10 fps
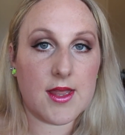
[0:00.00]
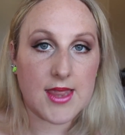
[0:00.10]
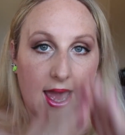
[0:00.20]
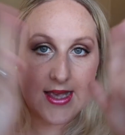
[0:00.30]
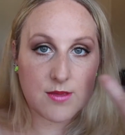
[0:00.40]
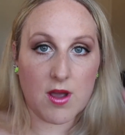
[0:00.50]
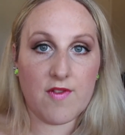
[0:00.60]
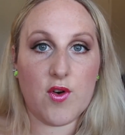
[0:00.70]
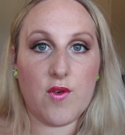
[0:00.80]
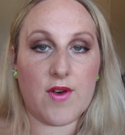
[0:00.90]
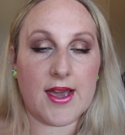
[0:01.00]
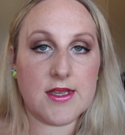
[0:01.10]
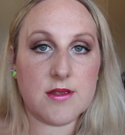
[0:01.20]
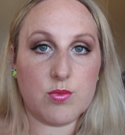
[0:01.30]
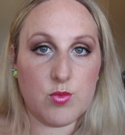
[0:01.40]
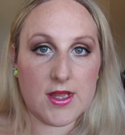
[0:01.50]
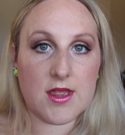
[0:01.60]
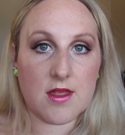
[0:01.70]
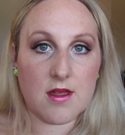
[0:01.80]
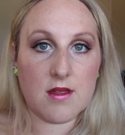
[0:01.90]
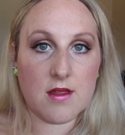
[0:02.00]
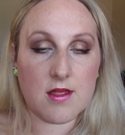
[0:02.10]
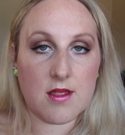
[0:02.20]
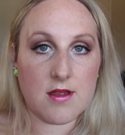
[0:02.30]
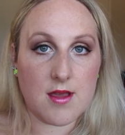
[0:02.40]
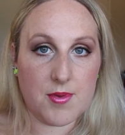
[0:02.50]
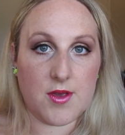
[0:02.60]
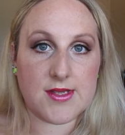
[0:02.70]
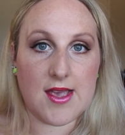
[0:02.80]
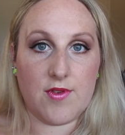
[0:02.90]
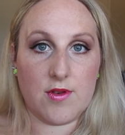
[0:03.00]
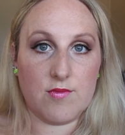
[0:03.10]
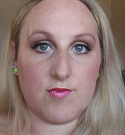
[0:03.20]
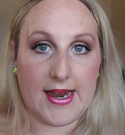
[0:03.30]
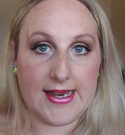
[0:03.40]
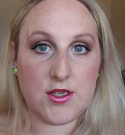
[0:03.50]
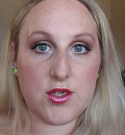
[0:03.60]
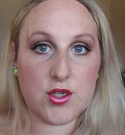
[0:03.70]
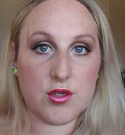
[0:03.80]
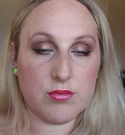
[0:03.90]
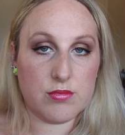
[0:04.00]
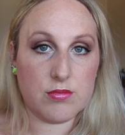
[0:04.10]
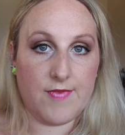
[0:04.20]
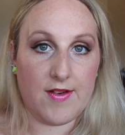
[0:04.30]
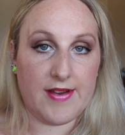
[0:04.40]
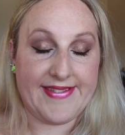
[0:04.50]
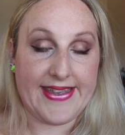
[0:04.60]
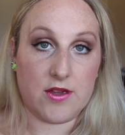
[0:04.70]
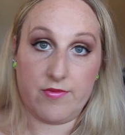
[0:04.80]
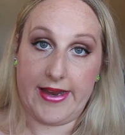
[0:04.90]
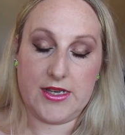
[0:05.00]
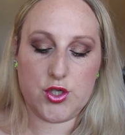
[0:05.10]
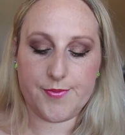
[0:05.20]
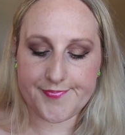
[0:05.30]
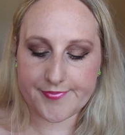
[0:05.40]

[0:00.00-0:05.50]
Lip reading: that is my full face with the W7 range, very vegan range.